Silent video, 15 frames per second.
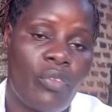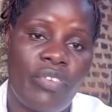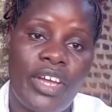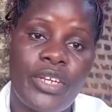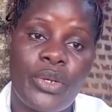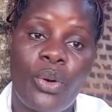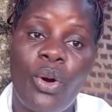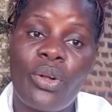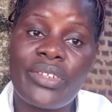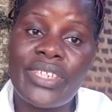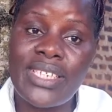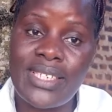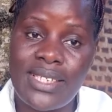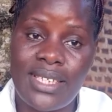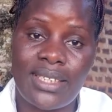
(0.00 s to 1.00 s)
providing all
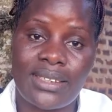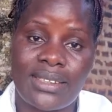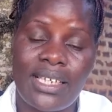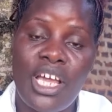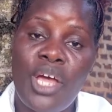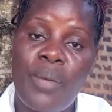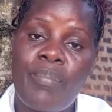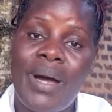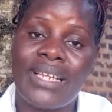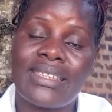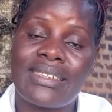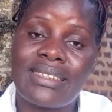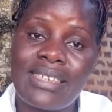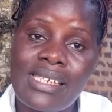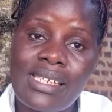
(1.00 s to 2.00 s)
these things. But
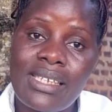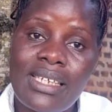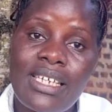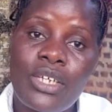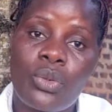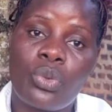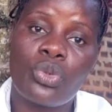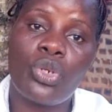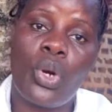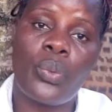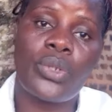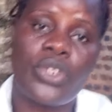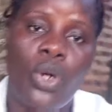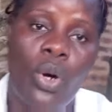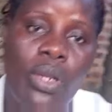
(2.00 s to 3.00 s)
still, he could go
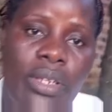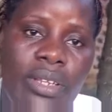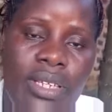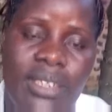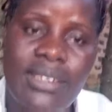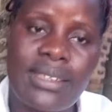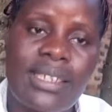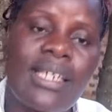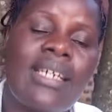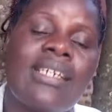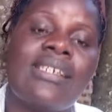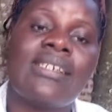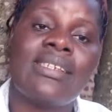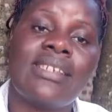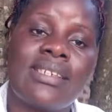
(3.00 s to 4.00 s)
with all these
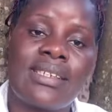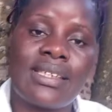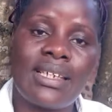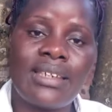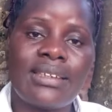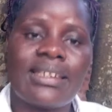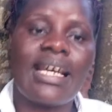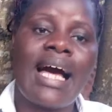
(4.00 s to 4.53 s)
things.